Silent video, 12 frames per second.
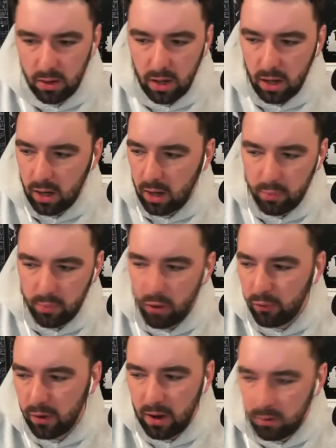uh,
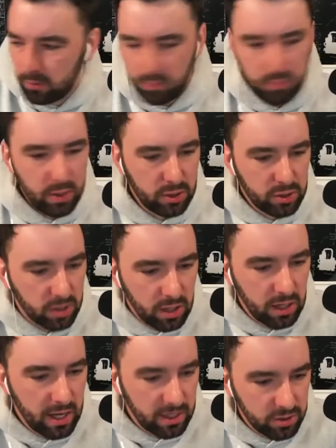profile picture
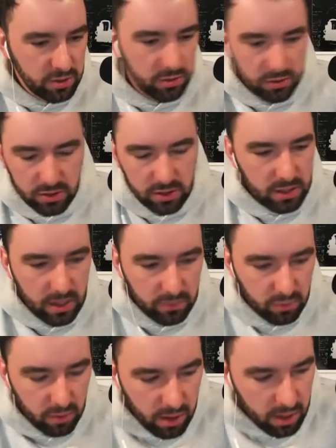collections you see
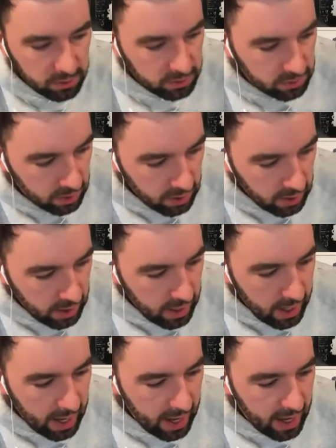everywhere else,
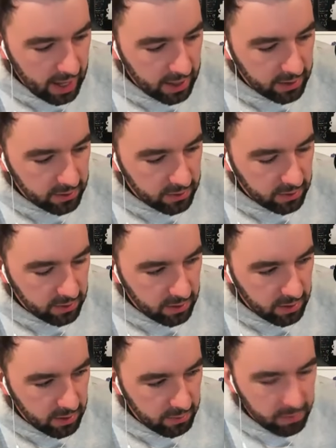and
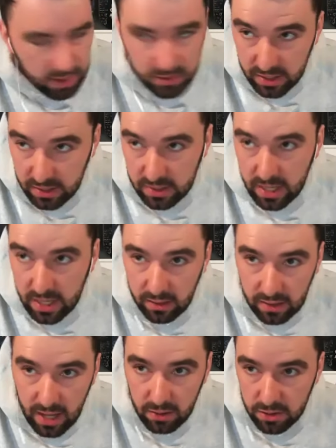minted ten
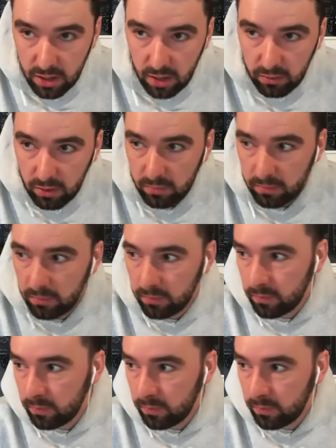thousand of them,